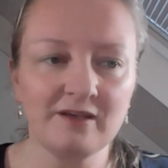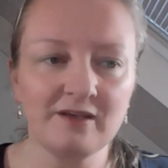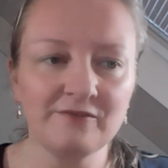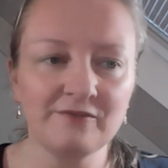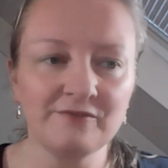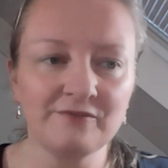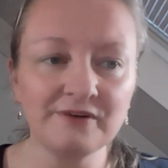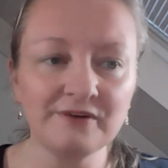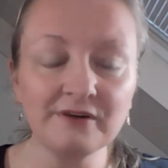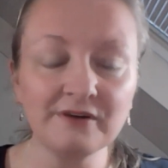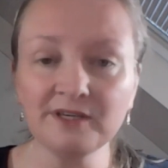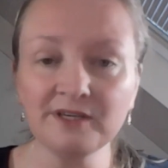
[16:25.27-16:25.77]

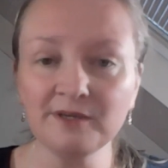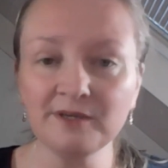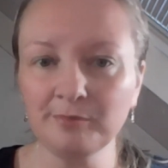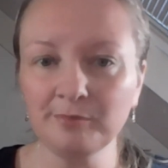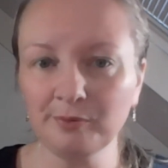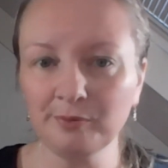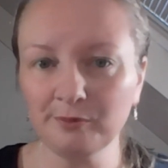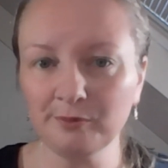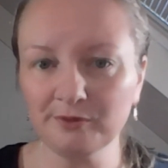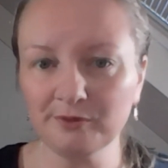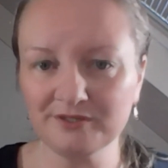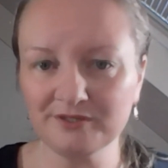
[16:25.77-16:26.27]
very
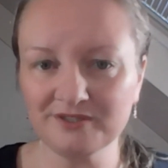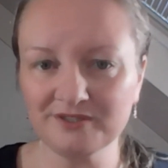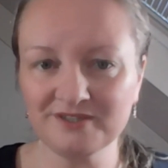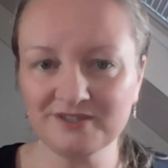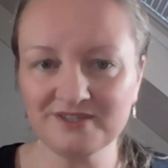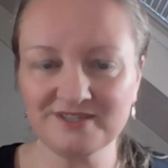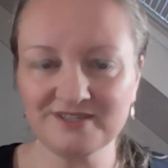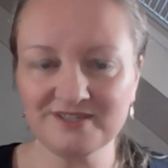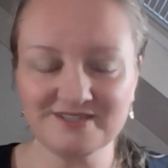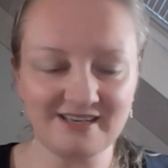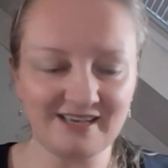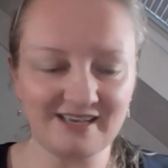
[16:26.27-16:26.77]
important,
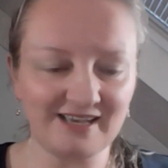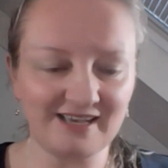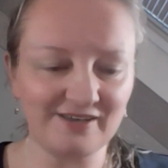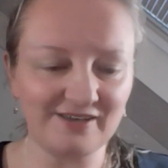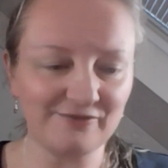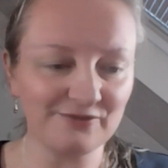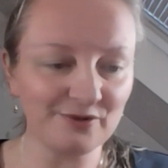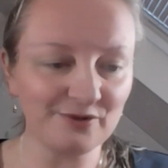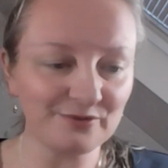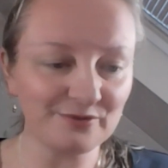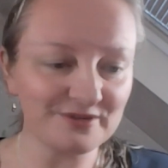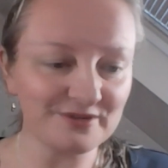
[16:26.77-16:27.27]
I've
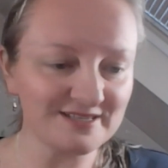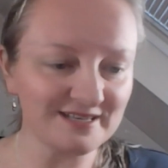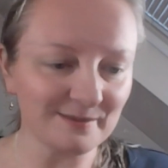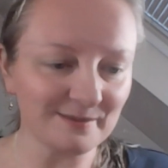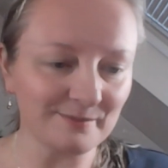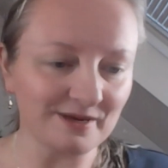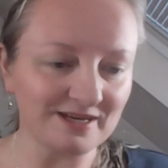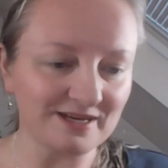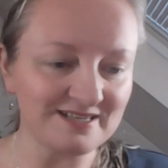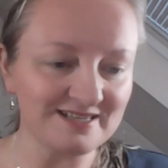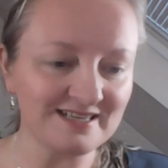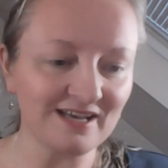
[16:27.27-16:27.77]
noticed that
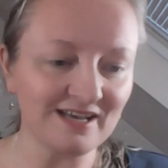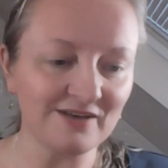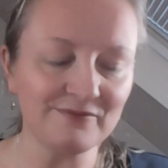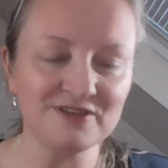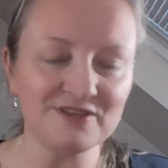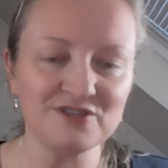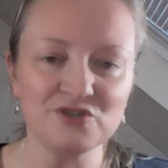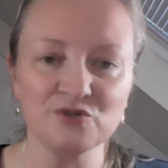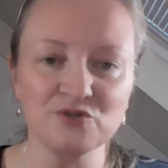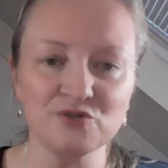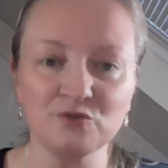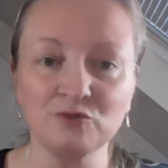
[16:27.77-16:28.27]
myself,
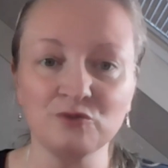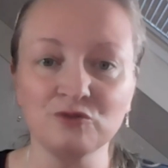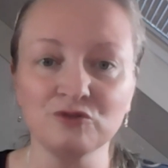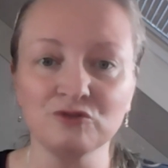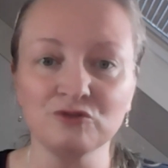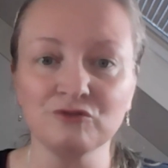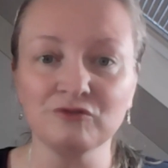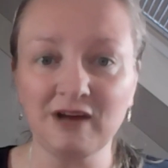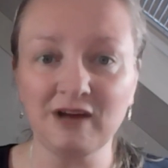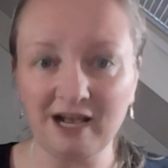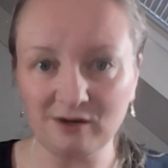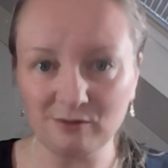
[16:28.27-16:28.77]
is to
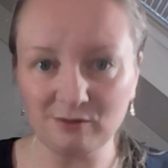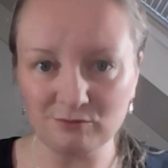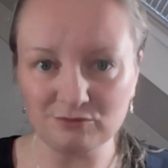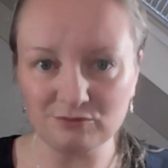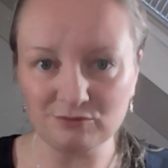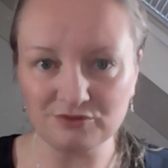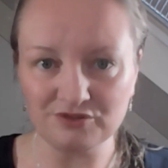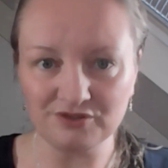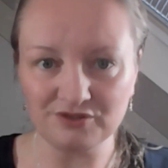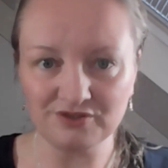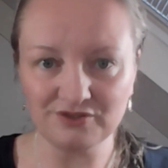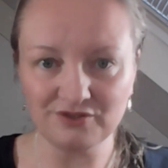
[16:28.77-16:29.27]

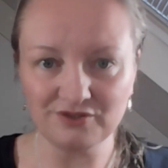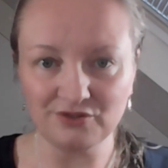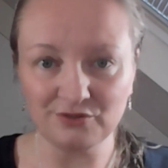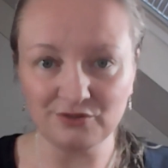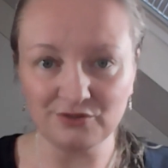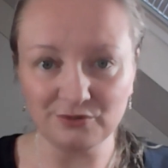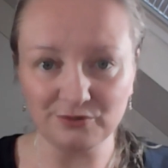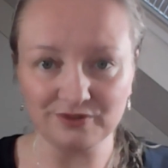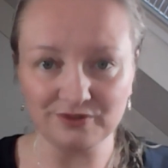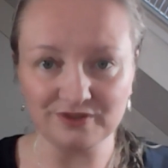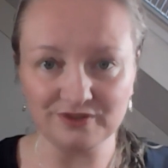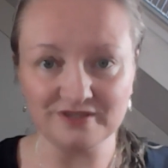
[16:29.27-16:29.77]
ground
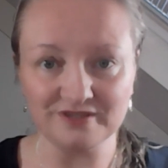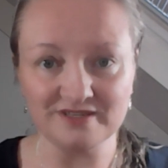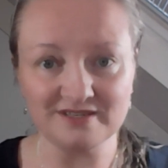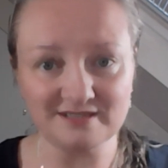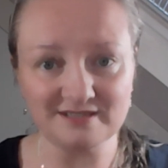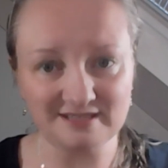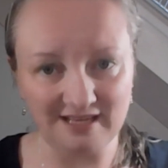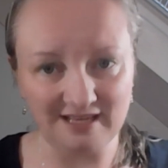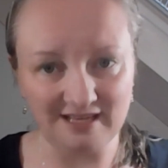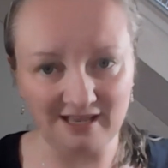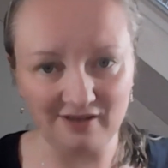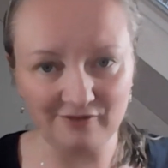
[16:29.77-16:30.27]

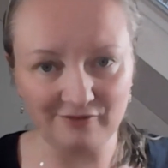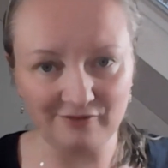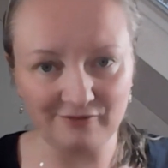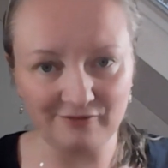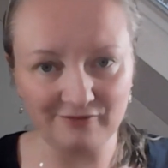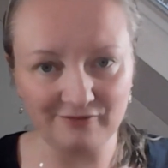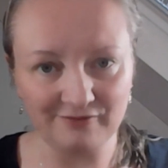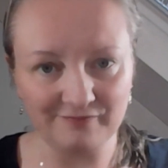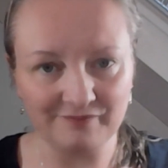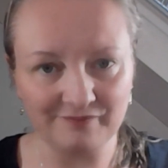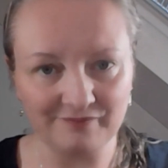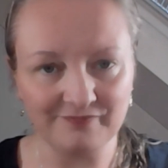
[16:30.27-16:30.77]

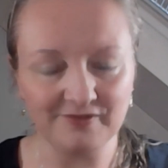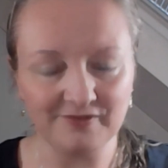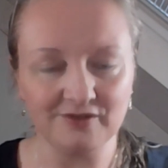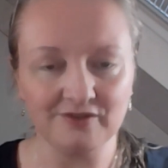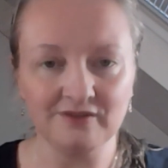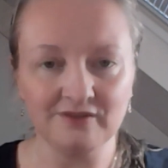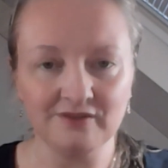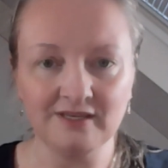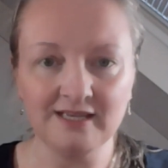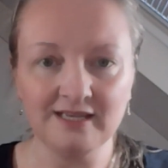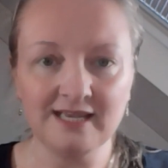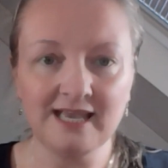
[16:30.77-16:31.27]
yourself.
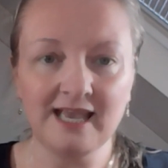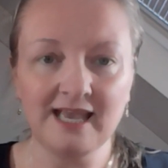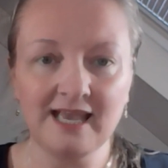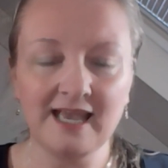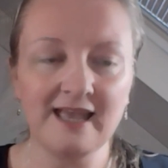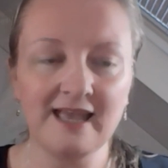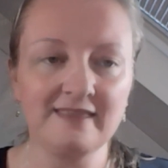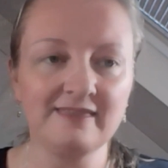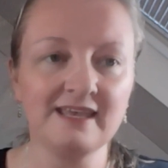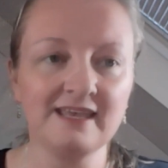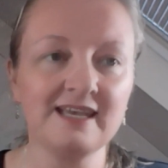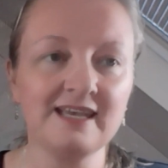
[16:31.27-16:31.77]

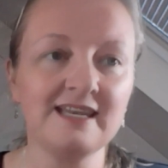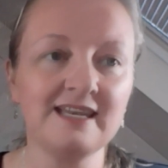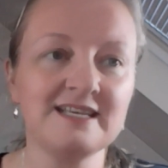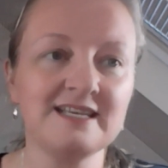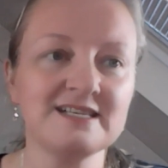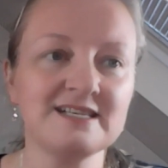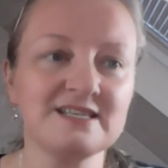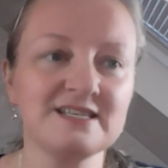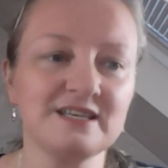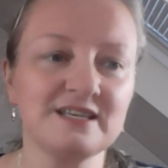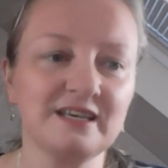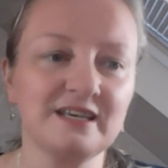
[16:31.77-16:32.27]
And that
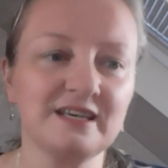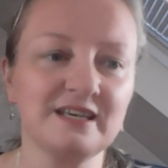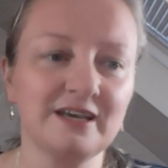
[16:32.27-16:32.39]
is,